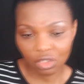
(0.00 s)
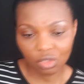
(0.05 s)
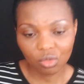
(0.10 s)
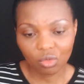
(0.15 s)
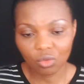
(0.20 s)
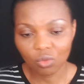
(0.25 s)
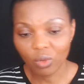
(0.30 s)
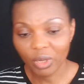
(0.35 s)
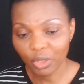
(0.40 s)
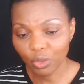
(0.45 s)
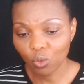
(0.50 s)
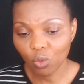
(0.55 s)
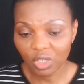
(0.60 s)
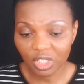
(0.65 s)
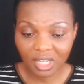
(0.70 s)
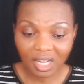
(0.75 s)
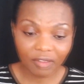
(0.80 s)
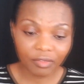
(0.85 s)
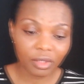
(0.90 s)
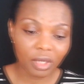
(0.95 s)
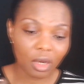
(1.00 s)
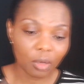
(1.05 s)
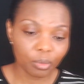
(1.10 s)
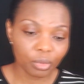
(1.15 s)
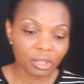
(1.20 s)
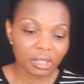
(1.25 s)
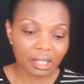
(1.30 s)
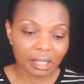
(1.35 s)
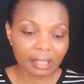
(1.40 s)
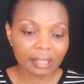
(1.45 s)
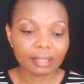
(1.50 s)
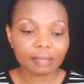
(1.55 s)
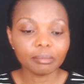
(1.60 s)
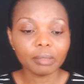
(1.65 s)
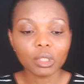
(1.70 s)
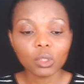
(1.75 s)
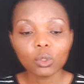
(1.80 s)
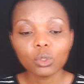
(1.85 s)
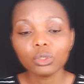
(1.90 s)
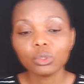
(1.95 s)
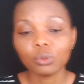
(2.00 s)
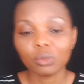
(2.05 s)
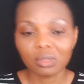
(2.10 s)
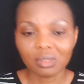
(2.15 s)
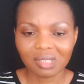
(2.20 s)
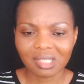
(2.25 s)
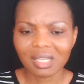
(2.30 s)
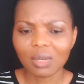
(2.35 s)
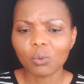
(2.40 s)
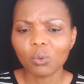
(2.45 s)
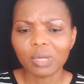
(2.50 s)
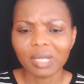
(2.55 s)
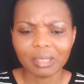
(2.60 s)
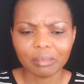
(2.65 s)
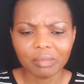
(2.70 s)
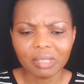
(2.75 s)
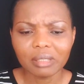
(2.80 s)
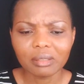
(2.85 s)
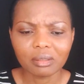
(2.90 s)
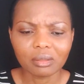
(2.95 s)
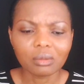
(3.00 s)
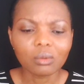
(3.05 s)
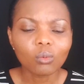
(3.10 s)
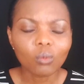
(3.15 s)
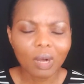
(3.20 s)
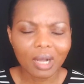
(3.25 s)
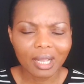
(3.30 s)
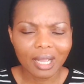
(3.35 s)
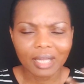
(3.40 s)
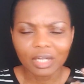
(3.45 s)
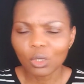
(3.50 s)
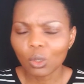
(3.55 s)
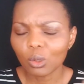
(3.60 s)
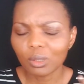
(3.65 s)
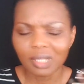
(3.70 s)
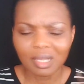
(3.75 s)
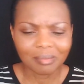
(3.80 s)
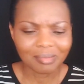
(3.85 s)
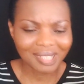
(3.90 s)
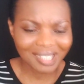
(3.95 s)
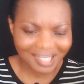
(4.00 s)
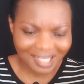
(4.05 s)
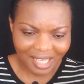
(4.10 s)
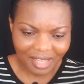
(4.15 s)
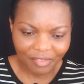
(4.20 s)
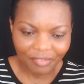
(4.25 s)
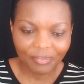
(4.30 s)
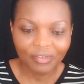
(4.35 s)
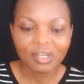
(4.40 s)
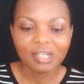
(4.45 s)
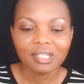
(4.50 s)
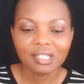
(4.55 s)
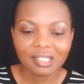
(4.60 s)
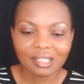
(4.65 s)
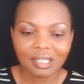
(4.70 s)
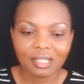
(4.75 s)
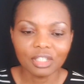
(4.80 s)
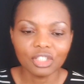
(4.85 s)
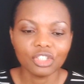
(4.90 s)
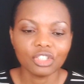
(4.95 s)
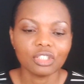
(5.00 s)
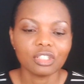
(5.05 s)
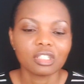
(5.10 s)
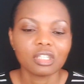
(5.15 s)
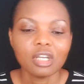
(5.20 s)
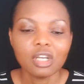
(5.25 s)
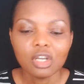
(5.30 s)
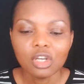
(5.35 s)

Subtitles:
So when you watch that video, I'll put the link below. You understand what I mean, why I call them safe stages.